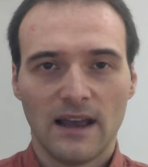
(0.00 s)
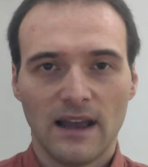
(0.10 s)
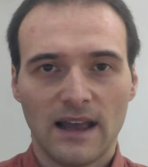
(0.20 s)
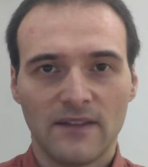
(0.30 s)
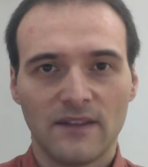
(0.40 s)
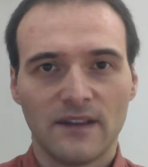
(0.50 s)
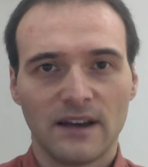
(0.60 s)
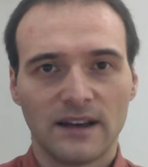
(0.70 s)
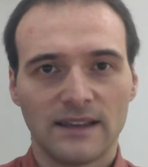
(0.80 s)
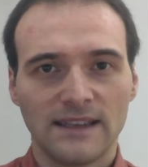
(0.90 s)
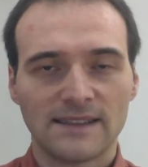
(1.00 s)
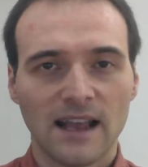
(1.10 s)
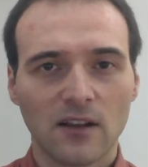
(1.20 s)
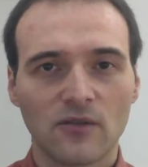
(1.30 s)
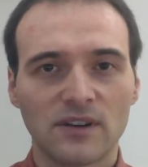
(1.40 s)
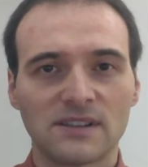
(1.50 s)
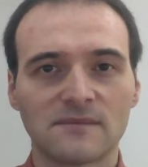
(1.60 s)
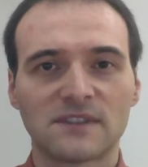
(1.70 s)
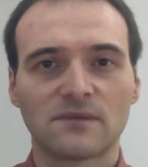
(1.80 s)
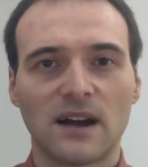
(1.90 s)
And uh, these
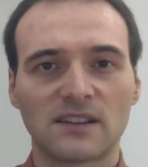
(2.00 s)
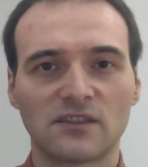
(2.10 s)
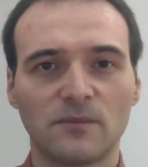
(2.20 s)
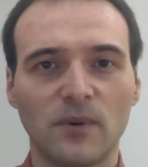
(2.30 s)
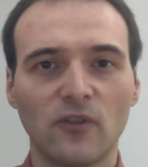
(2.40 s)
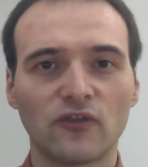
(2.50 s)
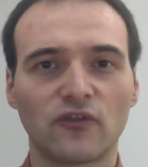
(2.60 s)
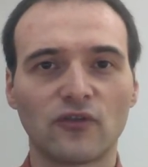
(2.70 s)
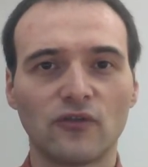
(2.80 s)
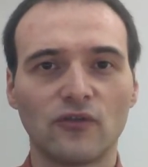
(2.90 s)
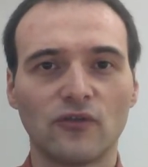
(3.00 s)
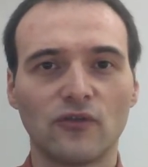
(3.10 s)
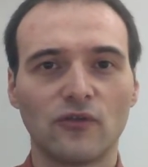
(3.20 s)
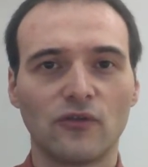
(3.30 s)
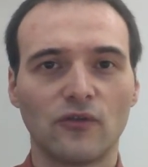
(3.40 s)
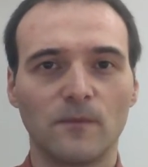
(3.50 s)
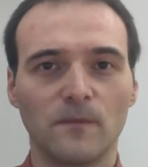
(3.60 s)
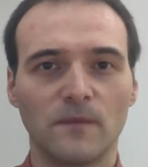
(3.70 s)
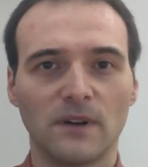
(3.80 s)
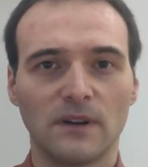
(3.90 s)
algorithms are supposed to,
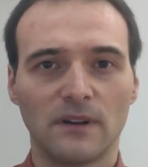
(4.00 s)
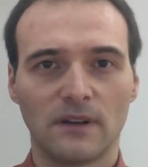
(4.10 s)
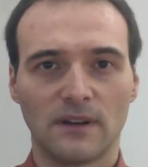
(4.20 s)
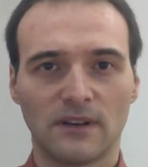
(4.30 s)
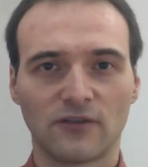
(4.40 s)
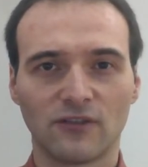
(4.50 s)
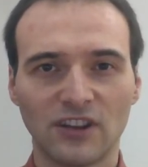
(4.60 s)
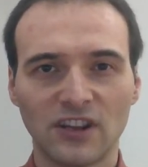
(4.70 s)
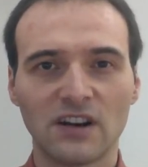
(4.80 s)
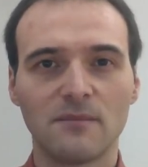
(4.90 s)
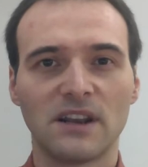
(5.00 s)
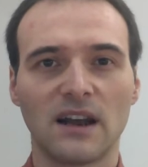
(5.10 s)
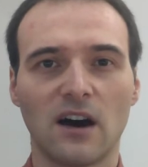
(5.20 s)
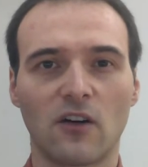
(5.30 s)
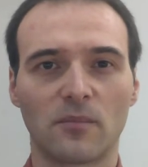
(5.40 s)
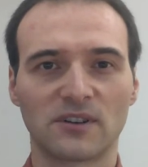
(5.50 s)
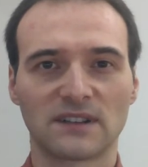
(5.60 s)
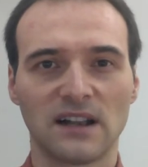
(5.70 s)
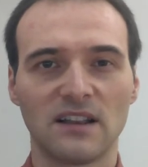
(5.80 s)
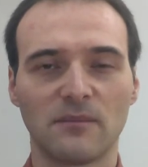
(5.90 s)
to determine our
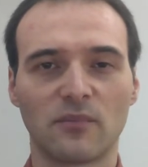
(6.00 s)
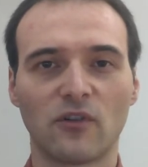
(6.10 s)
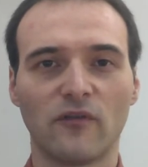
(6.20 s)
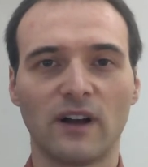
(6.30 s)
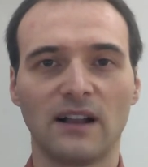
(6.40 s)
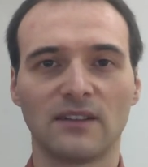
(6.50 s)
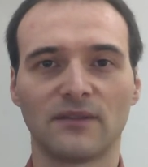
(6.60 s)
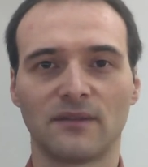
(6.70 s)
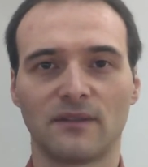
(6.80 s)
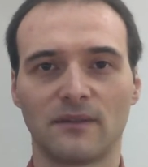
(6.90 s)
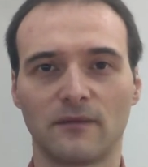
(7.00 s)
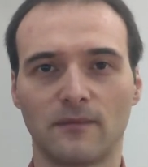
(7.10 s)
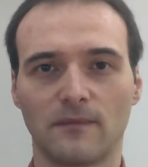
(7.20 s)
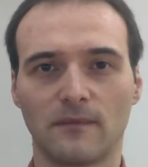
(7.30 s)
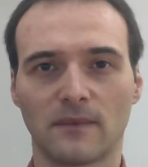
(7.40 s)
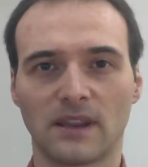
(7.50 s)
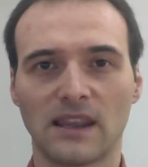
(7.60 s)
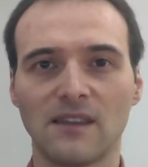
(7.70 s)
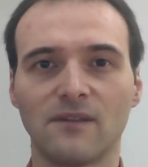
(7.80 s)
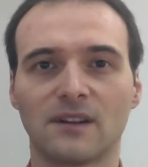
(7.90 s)
personality profiles
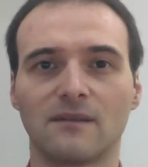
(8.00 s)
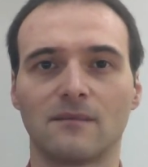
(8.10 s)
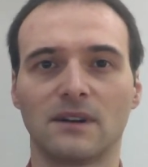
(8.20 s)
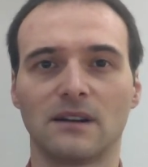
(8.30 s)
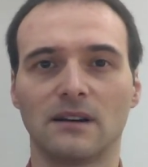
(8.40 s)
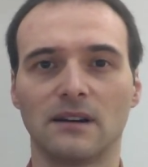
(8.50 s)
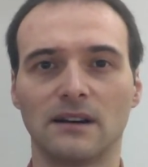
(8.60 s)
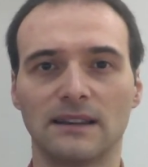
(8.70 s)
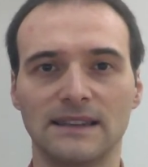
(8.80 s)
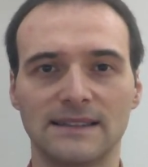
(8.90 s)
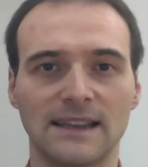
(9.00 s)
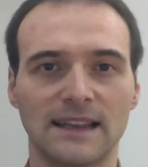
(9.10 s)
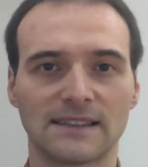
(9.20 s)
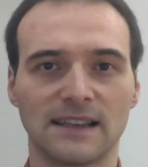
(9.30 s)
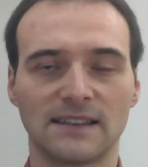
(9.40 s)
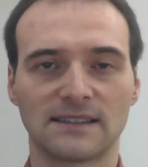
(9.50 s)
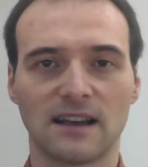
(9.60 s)
given uh, these data sets